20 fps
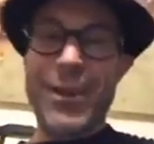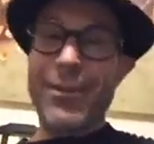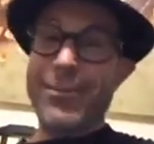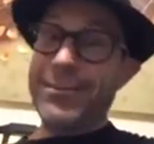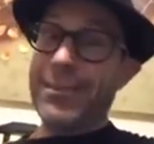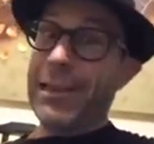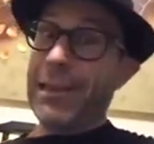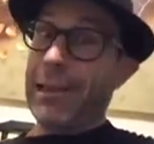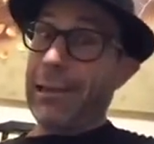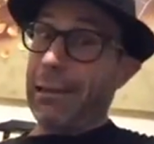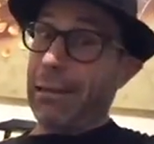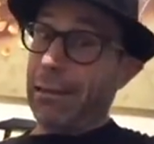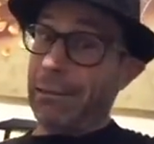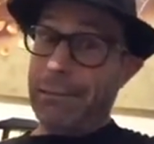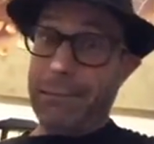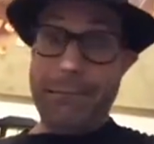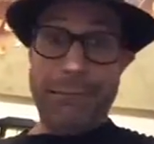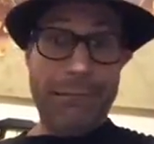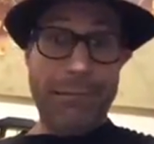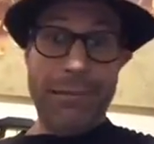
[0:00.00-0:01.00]
I was like,
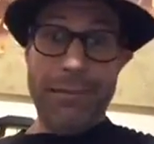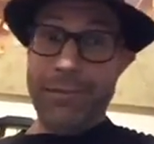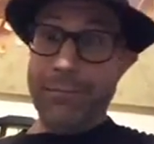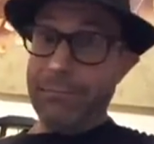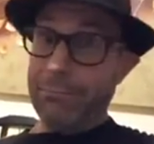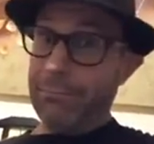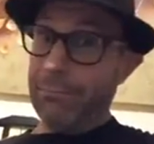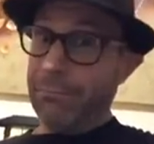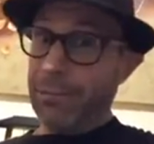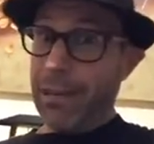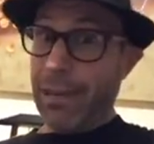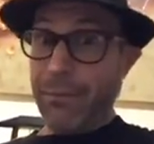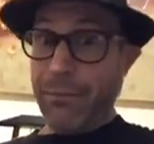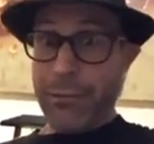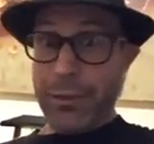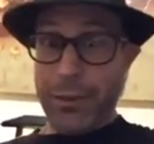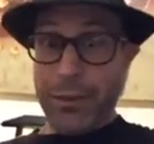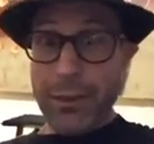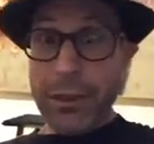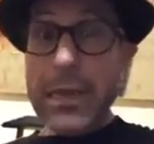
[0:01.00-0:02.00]
F
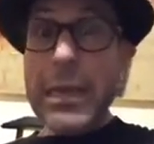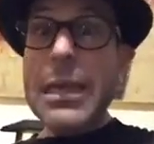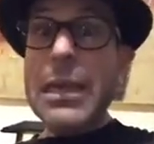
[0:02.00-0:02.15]
it.